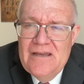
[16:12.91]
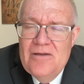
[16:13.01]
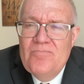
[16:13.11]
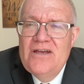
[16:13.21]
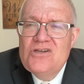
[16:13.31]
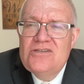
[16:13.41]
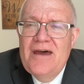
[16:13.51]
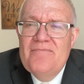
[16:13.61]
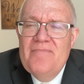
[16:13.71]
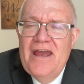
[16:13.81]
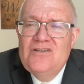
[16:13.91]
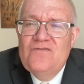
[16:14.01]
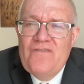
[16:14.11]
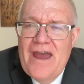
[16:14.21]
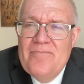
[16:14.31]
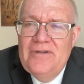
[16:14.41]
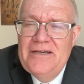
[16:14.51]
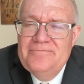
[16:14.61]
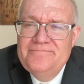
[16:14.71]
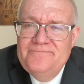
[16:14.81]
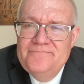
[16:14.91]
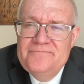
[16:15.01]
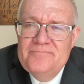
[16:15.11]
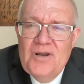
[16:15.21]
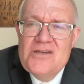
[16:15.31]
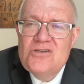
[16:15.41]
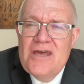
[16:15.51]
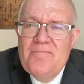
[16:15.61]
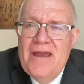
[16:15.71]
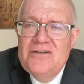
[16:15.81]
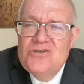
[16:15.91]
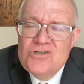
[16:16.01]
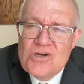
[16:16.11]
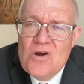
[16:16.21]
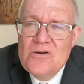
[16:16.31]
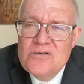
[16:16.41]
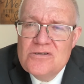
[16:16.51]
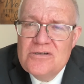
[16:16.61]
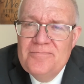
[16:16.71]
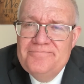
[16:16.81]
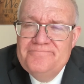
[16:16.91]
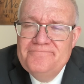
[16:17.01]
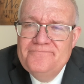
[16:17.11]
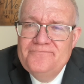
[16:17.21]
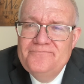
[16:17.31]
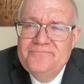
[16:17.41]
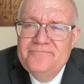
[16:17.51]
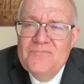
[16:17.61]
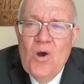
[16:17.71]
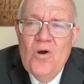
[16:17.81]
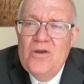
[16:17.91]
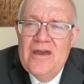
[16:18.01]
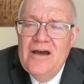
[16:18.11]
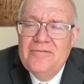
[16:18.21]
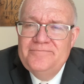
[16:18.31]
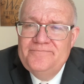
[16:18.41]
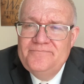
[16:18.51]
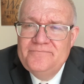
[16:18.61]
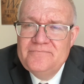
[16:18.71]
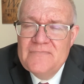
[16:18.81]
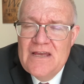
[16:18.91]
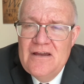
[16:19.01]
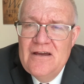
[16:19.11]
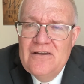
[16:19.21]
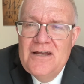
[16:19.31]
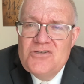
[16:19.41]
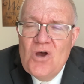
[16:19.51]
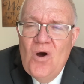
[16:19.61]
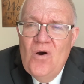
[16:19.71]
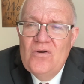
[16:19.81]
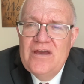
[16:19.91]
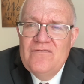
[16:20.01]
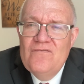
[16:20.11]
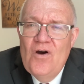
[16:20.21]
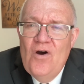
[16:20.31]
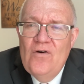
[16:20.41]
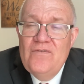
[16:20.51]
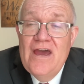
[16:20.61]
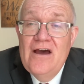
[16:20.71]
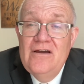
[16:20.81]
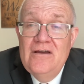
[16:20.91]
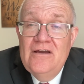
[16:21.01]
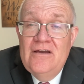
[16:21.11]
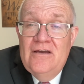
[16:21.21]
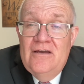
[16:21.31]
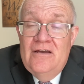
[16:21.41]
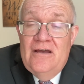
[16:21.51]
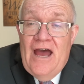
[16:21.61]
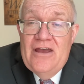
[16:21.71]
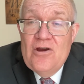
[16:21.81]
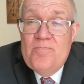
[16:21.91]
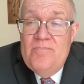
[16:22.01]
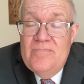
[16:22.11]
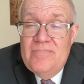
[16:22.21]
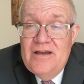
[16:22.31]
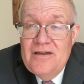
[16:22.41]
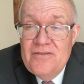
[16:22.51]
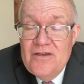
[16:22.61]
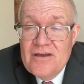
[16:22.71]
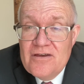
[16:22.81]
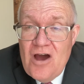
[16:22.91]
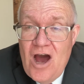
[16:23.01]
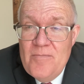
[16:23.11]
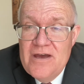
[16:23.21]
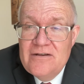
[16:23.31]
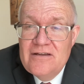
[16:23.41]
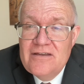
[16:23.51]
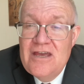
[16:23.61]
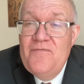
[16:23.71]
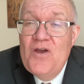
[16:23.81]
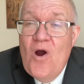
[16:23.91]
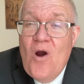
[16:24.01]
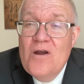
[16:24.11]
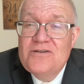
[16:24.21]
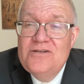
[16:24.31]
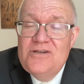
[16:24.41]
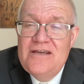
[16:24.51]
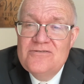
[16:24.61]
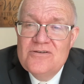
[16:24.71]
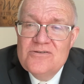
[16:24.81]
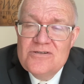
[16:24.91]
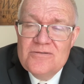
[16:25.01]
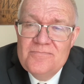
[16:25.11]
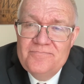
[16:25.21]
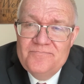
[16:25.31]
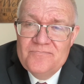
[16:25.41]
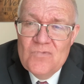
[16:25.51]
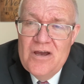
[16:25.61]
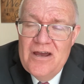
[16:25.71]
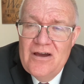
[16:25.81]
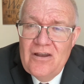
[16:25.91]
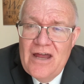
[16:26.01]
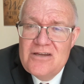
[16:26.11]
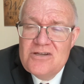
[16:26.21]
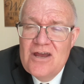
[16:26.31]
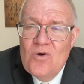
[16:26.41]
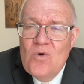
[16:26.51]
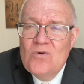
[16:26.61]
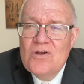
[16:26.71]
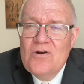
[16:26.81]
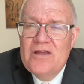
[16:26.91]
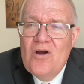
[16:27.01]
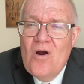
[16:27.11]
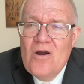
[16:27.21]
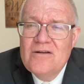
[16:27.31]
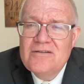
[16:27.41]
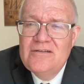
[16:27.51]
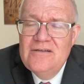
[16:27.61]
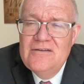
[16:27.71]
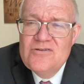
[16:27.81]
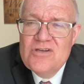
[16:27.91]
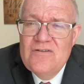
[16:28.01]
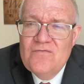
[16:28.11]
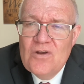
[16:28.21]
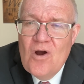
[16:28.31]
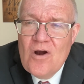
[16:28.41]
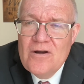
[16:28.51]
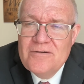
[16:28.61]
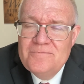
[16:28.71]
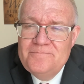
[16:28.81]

Blesses that man's family. Blesses that man's church. Oh, yeah. Let's all get involved. Now, I hear the comment, give your heart to Jesus. Well, I just had an old dirty heart, sinful heart.